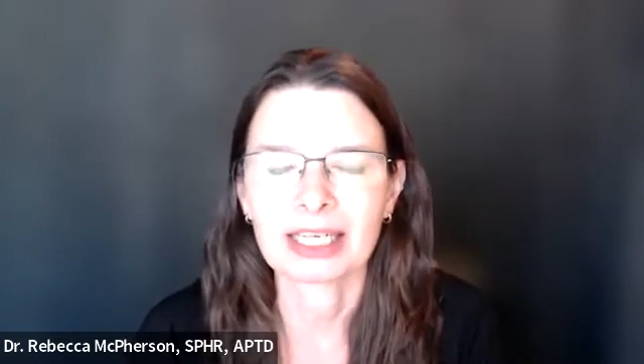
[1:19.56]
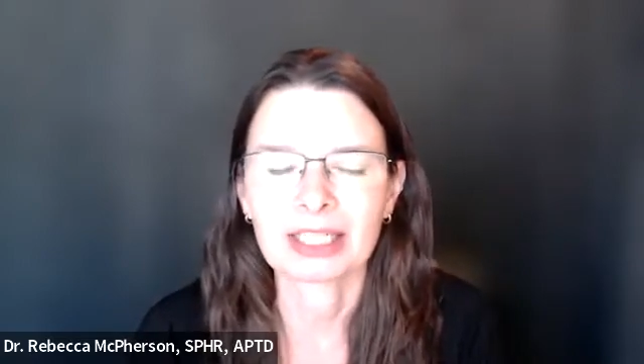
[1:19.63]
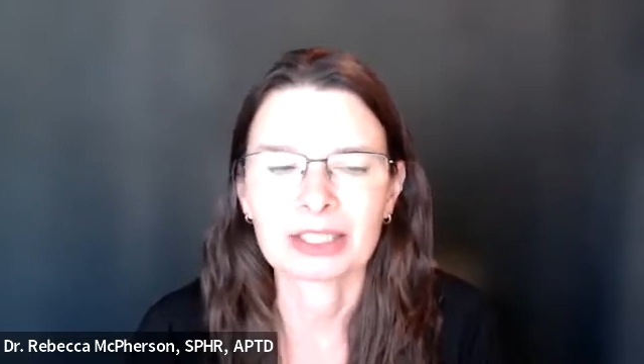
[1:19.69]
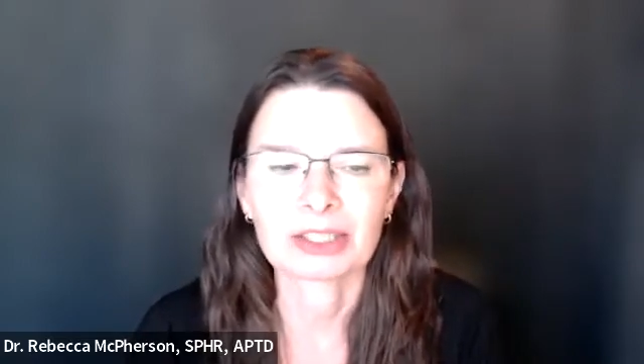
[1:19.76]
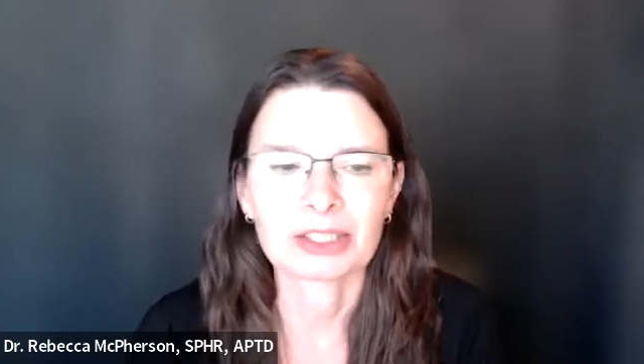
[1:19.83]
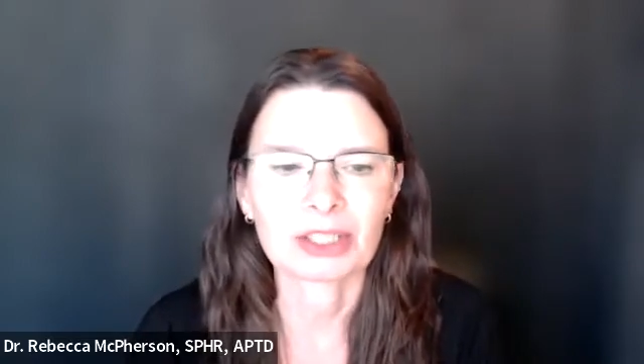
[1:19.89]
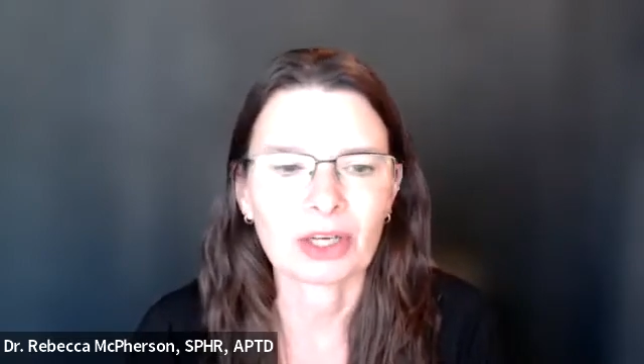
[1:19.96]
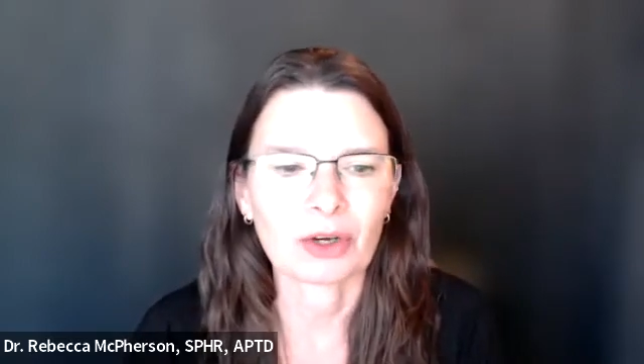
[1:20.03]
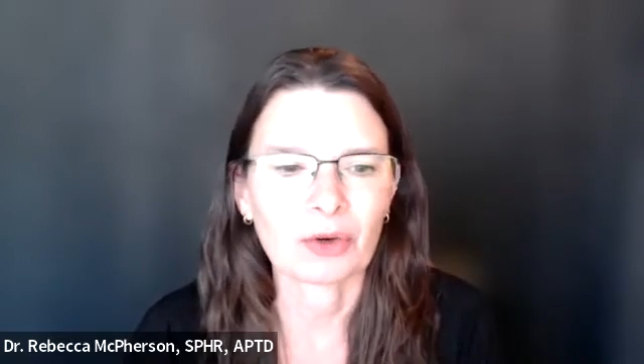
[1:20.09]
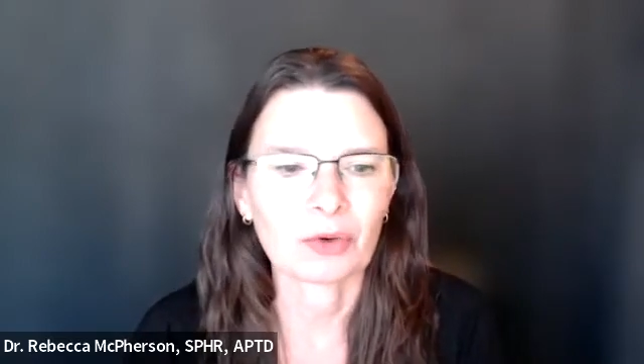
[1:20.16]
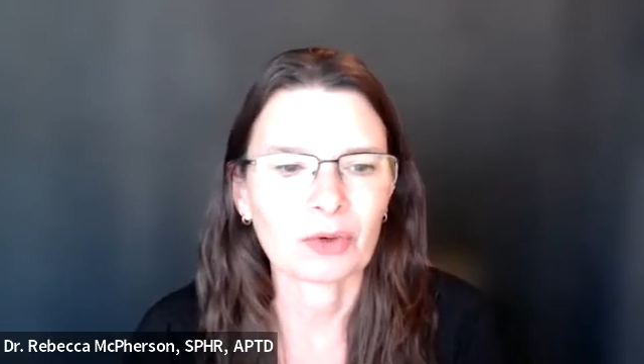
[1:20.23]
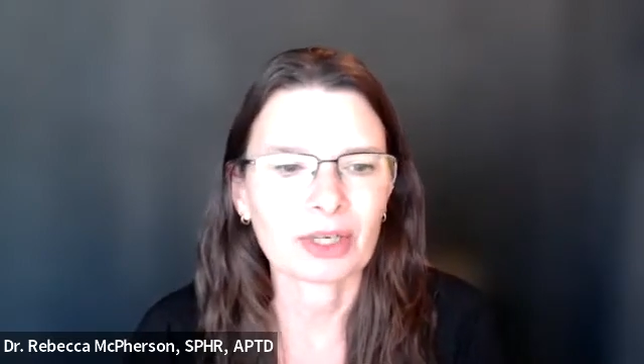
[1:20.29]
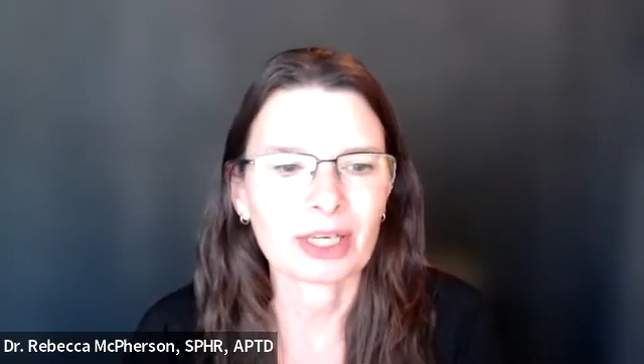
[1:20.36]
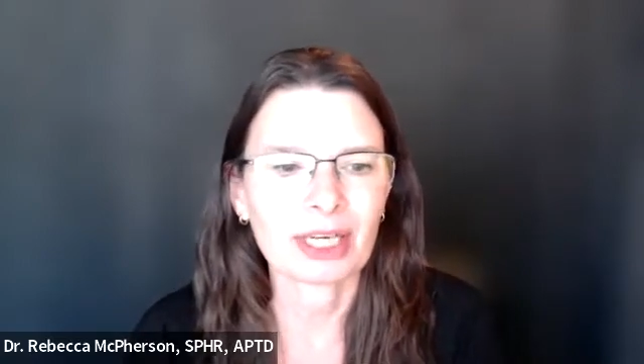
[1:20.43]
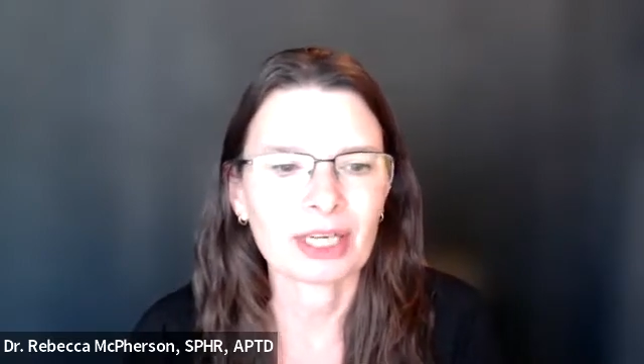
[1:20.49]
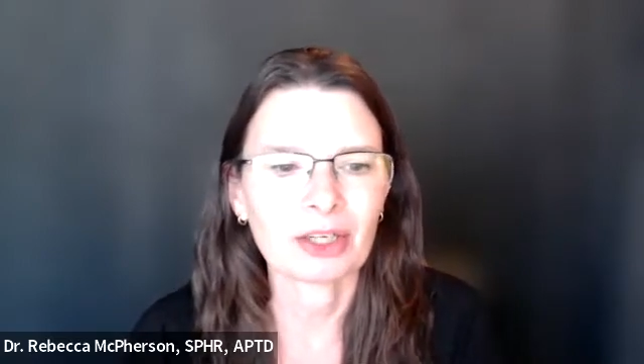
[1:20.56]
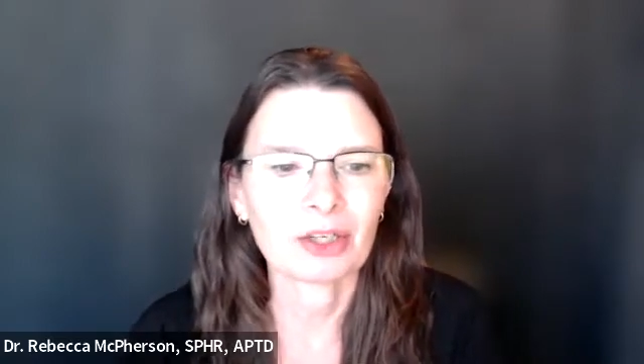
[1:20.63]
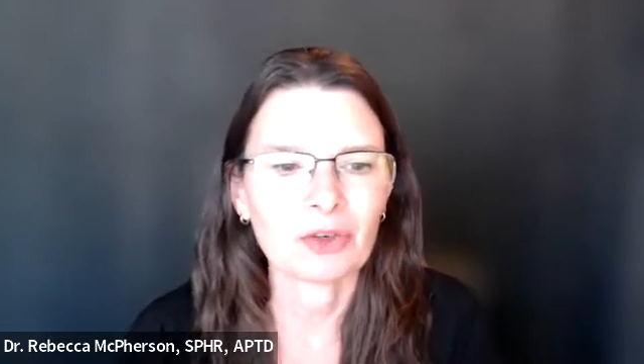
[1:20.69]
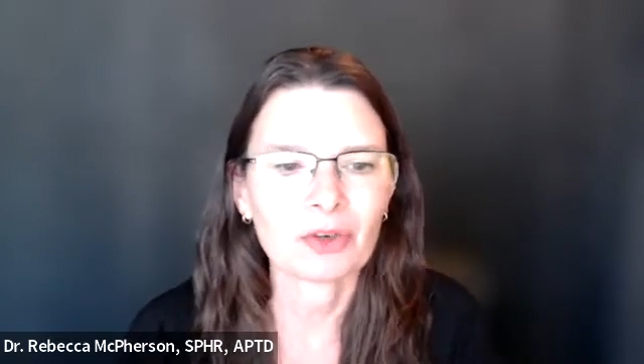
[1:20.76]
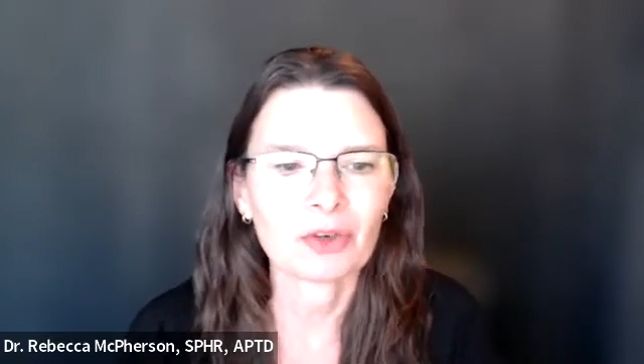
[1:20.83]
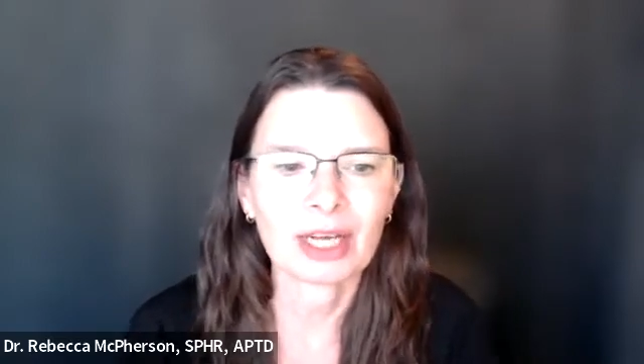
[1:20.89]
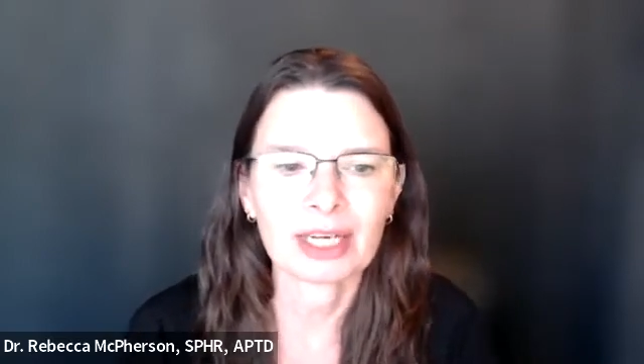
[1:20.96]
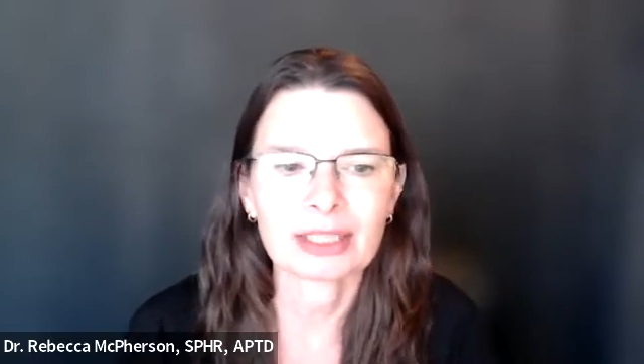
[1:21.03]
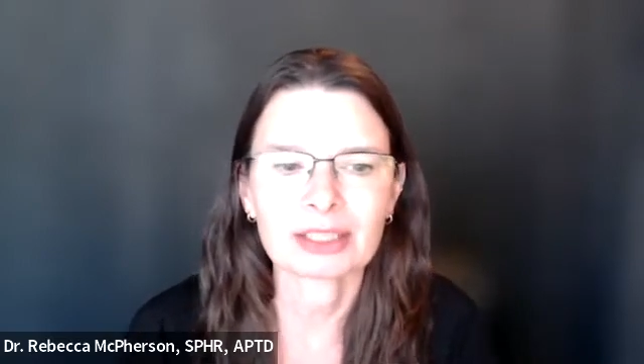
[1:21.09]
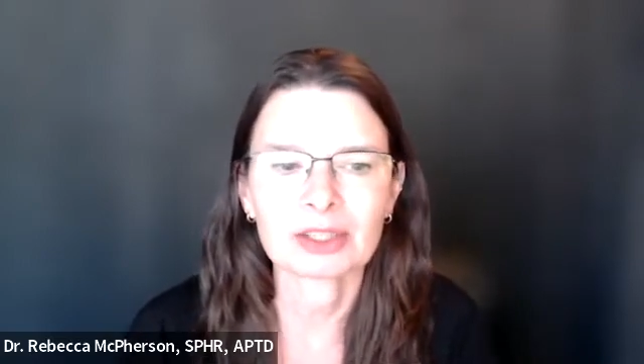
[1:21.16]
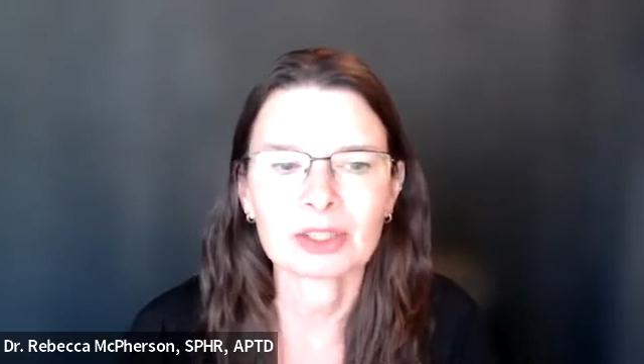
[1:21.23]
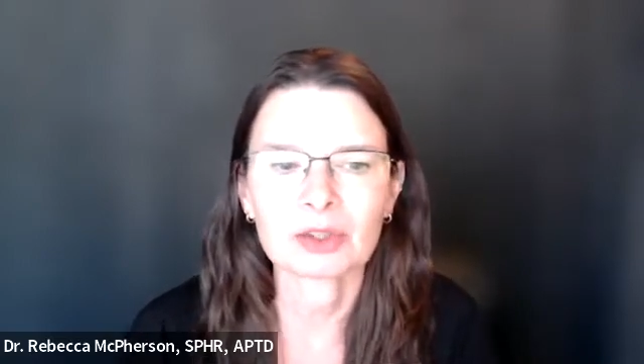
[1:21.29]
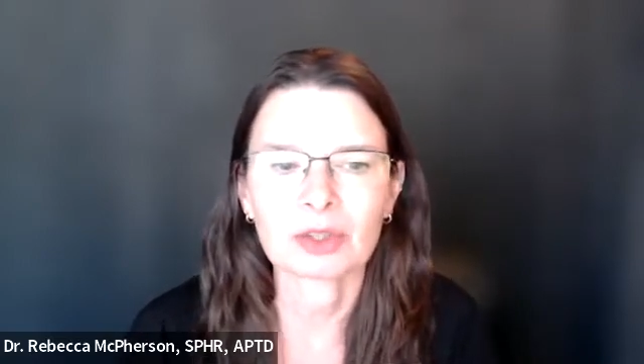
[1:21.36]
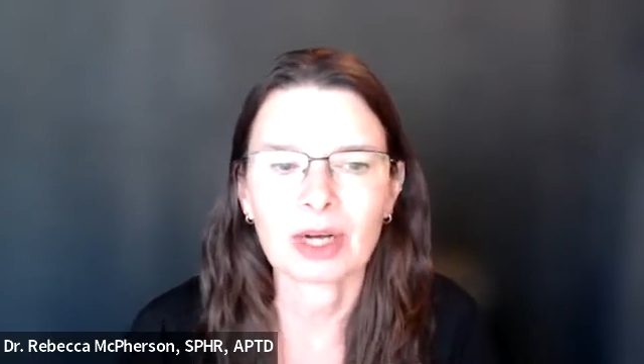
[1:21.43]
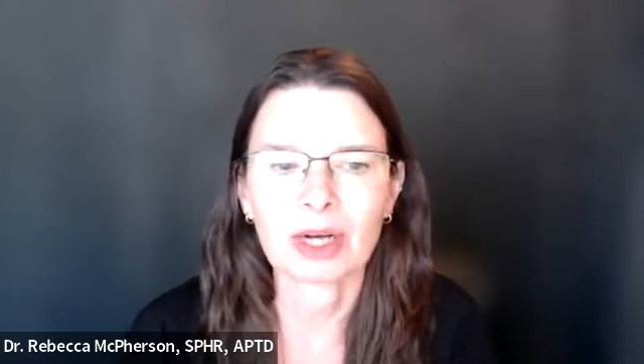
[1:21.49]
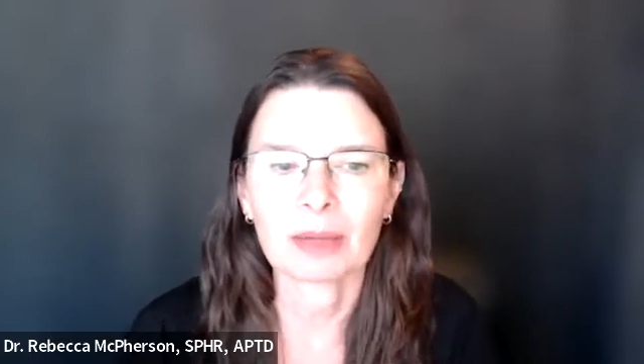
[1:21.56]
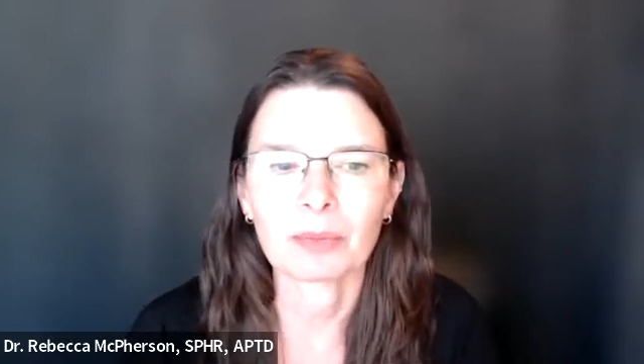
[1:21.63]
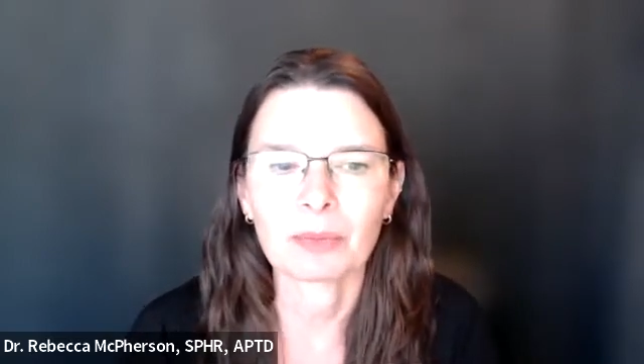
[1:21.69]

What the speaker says: So can you kind of describe